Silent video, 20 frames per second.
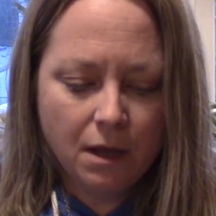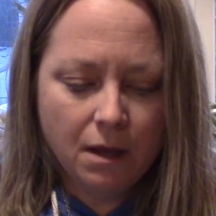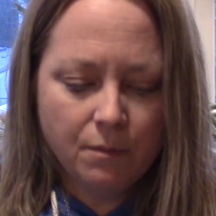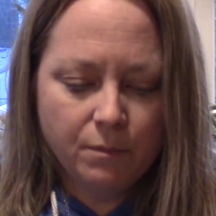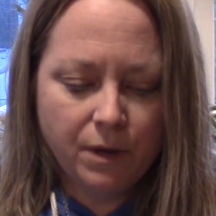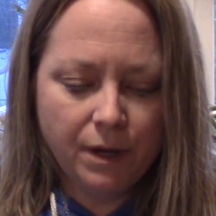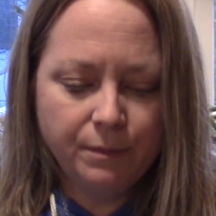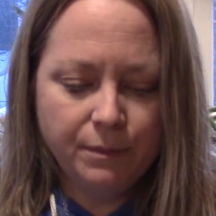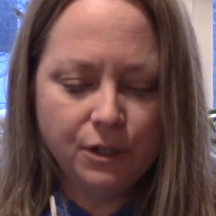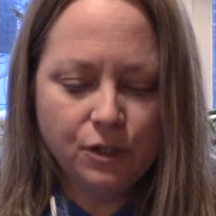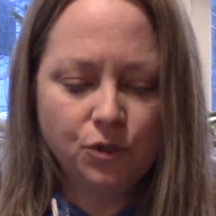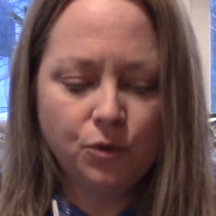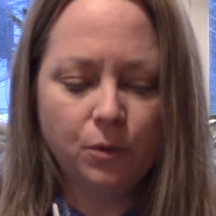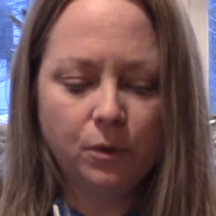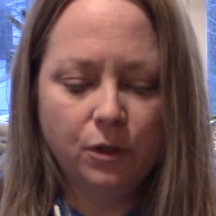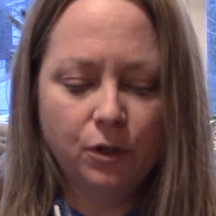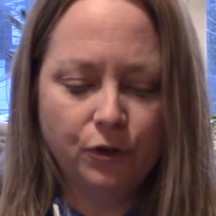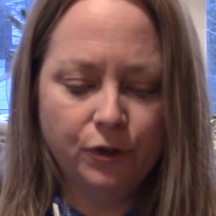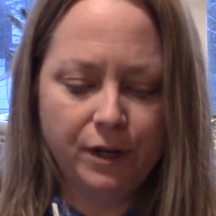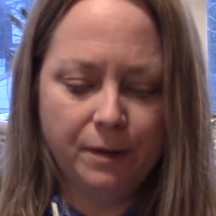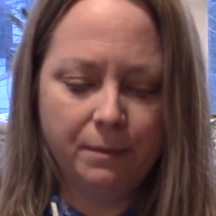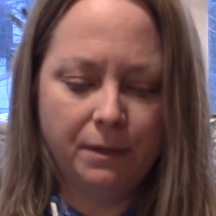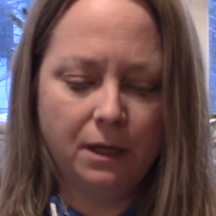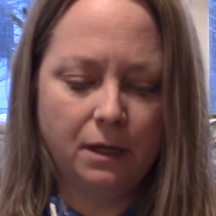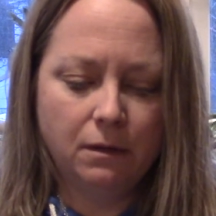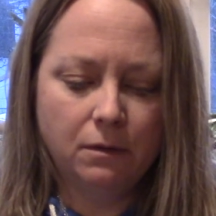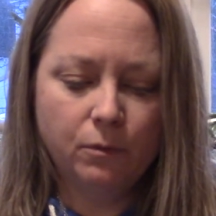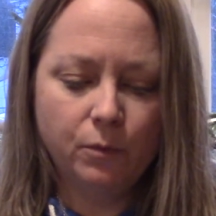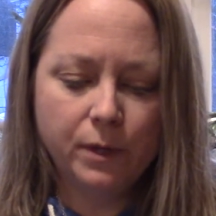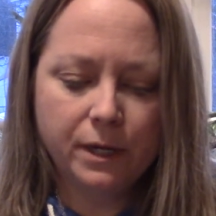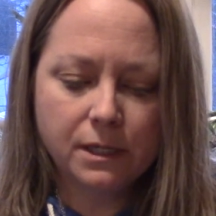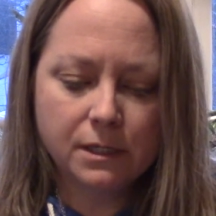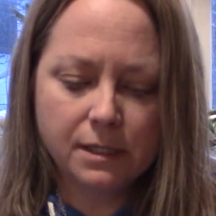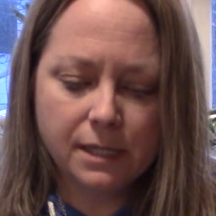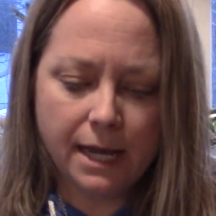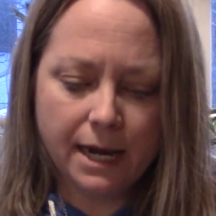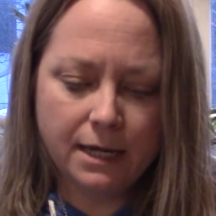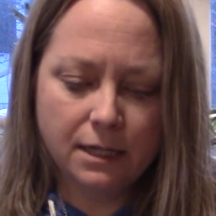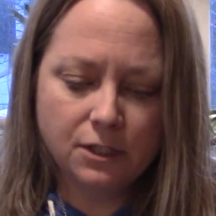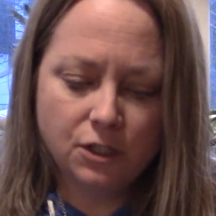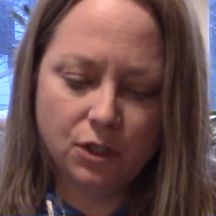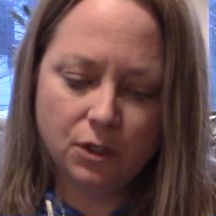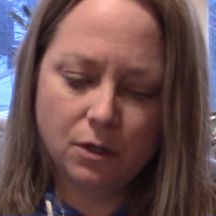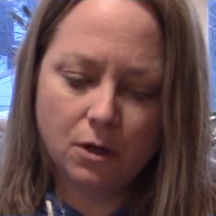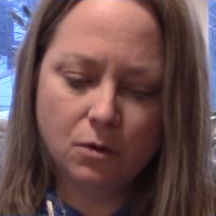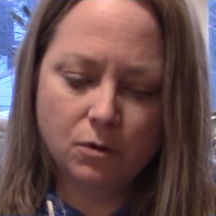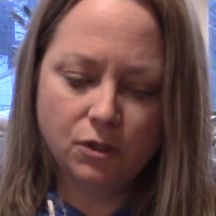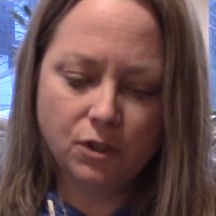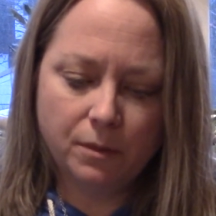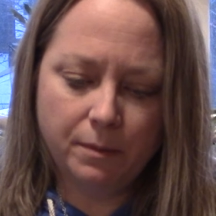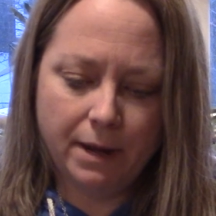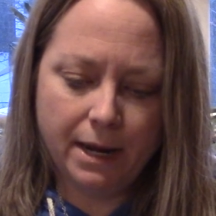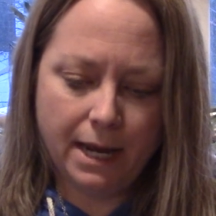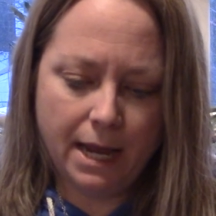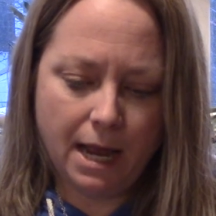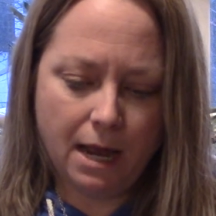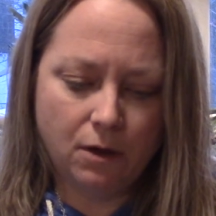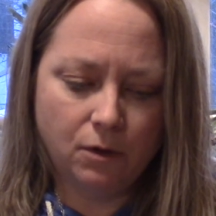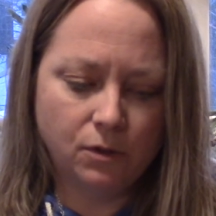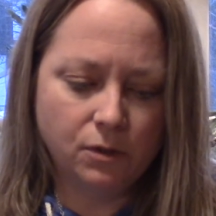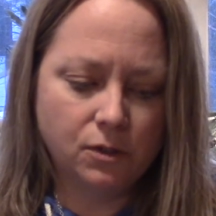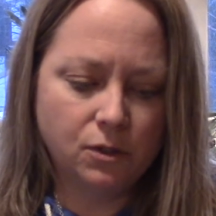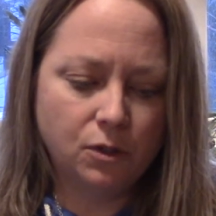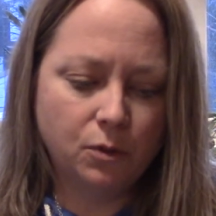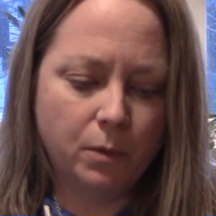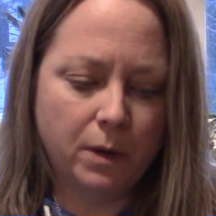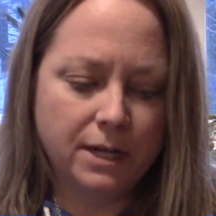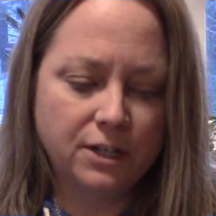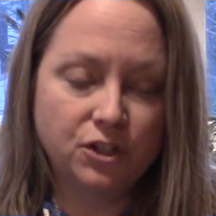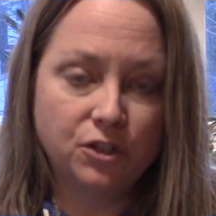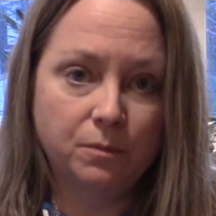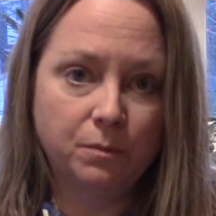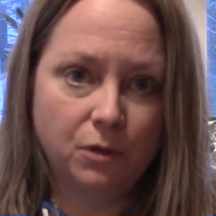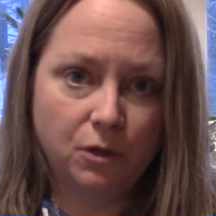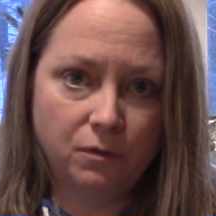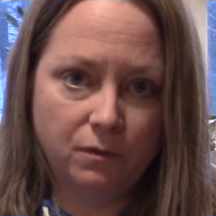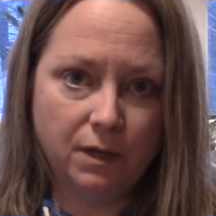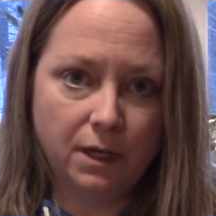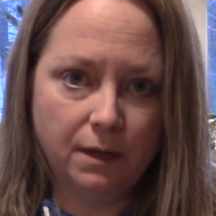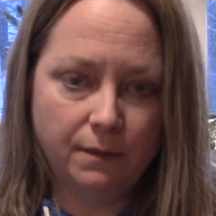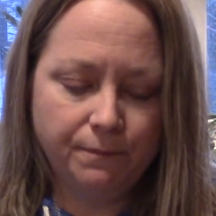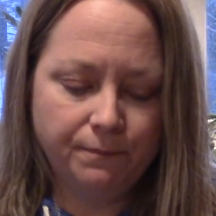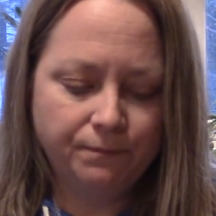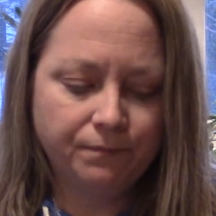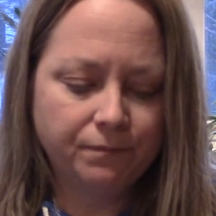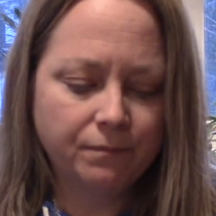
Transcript: By mutual agreement, we decided to go to my house to watch a movie.